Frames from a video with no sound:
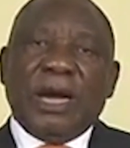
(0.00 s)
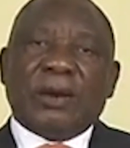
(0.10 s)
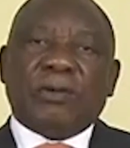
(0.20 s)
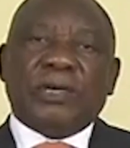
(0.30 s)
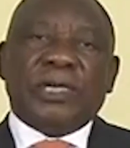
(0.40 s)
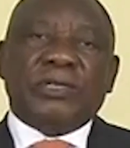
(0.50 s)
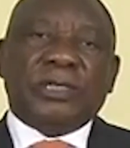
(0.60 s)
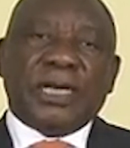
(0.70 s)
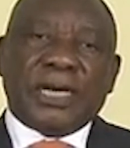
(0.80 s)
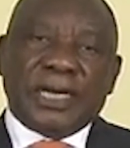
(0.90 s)
according to
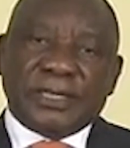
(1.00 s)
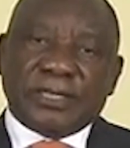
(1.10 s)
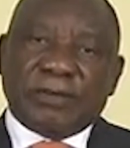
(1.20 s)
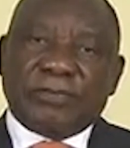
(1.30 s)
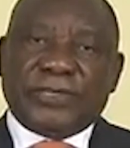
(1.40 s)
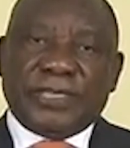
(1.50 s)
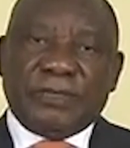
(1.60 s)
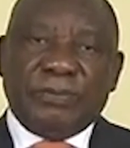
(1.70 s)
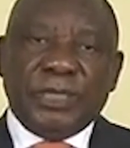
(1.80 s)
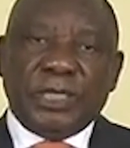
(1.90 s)
the risk of
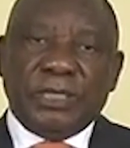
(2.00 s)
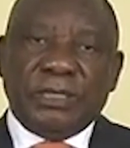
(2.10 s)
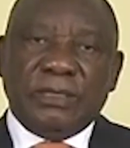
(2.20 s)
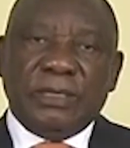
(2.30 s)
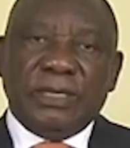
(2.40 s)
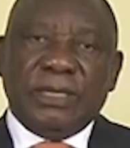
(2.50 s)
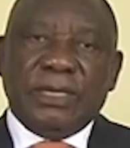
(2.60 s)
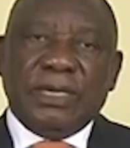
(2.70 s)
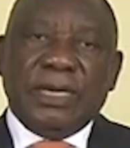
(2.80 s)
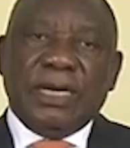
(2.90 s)
transmission
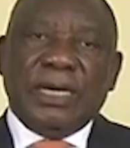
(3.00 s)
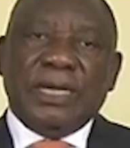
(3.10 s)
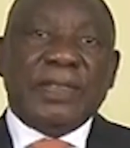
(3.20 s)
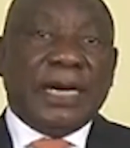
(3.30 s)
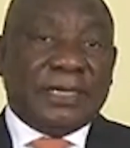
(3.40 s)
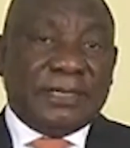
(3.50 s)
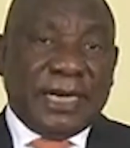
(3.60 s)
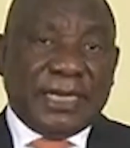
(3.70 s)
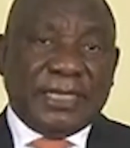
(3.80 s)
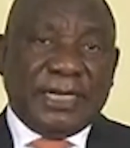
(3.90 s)
in that
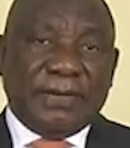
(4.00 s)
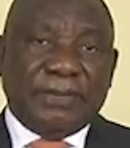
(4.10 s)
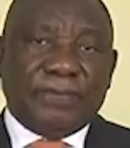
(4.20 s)
sector,